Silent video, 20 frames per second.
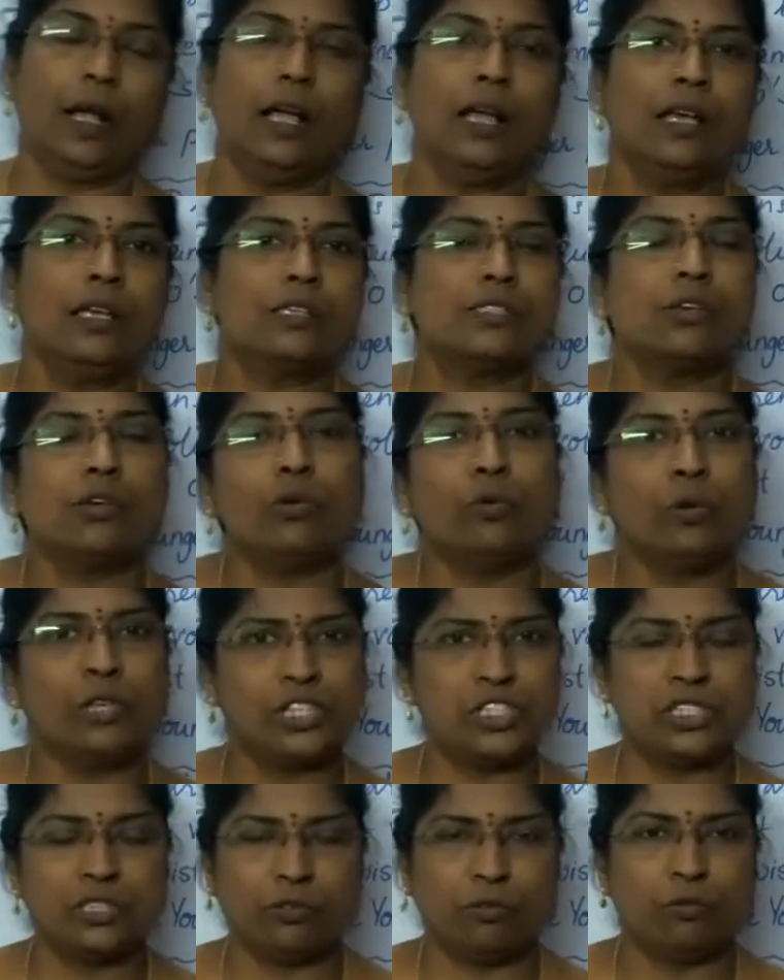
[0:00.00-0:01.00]
So
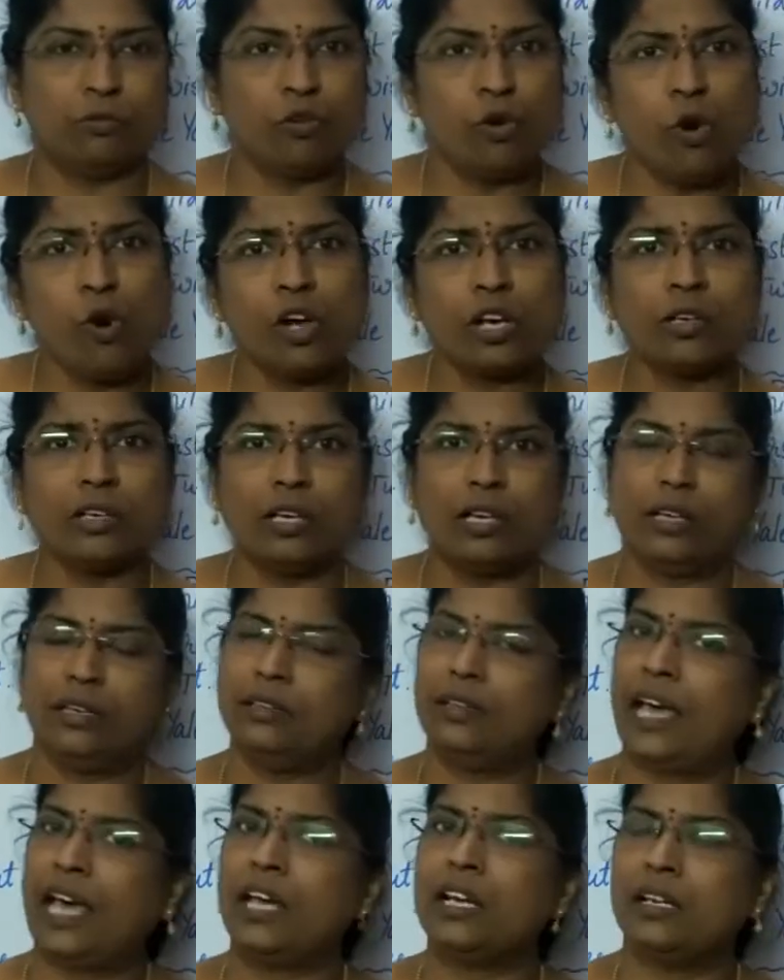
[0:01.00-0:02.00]
wore
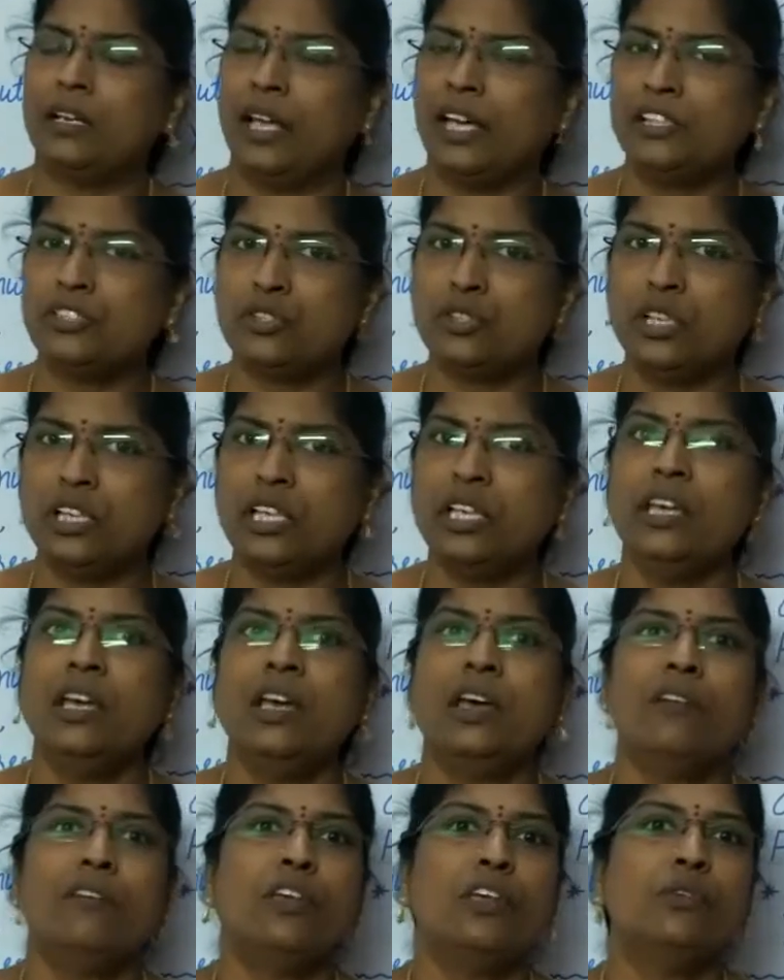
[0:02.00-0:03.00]
naturally
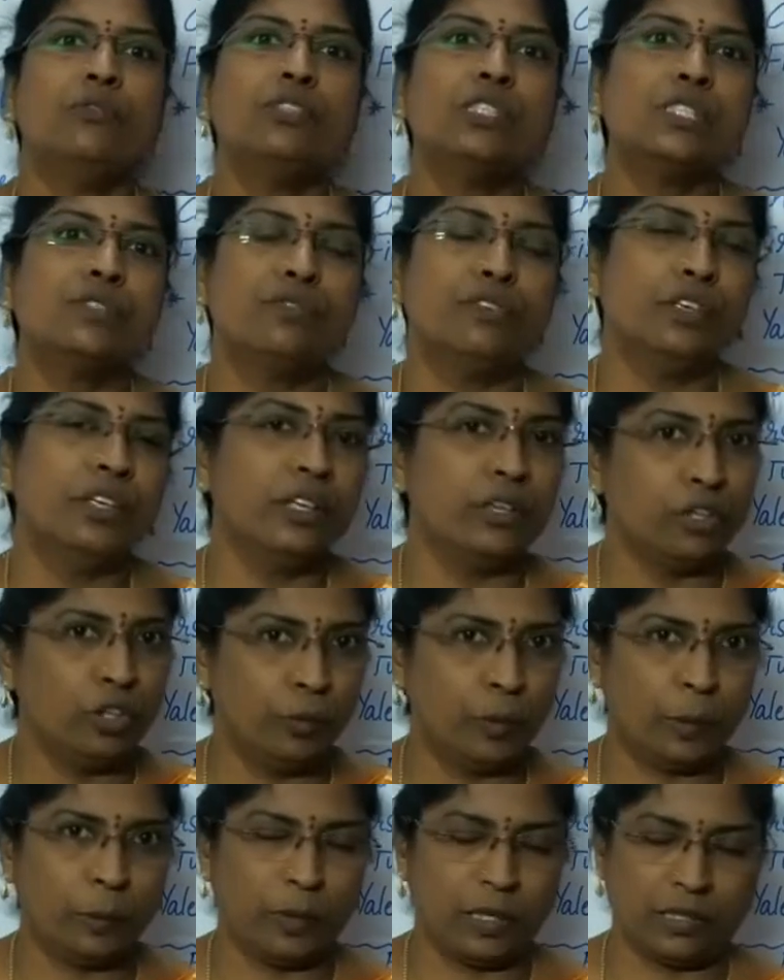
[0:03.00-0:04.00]
we use for
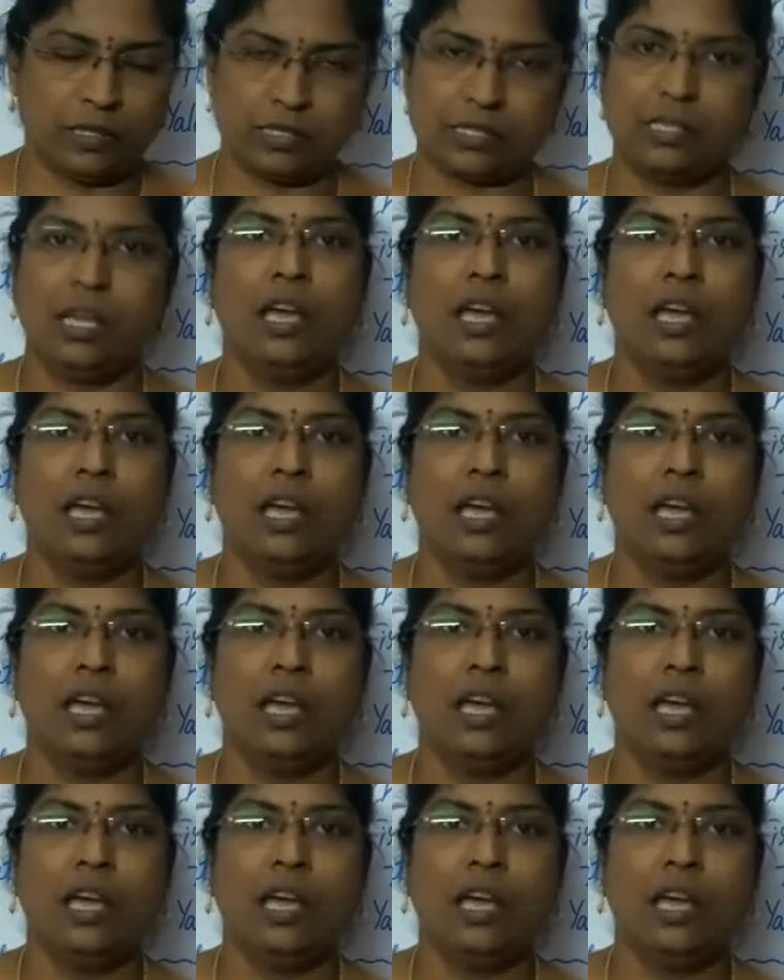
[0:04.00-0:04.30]
human beings.